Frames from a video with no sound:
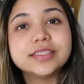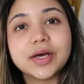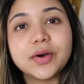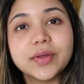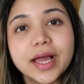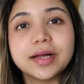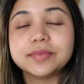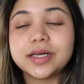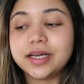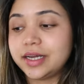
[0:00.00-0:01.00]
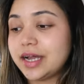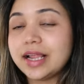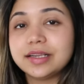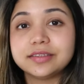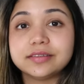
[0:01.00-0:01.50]
So yeah,
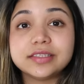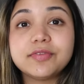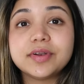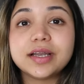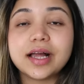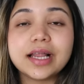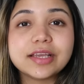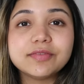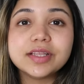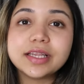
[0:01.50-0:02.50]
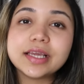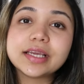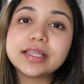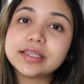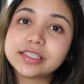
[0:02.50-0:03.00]
I'll give the
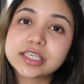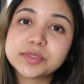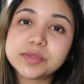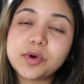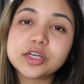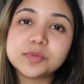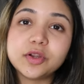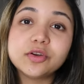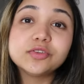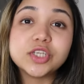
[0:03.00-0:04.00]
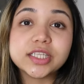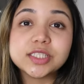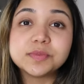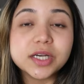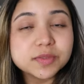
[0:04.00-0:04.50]
link in the description box below to check
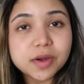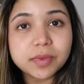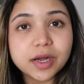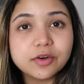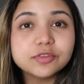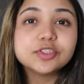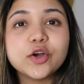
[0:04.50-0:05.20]
this breast pump out.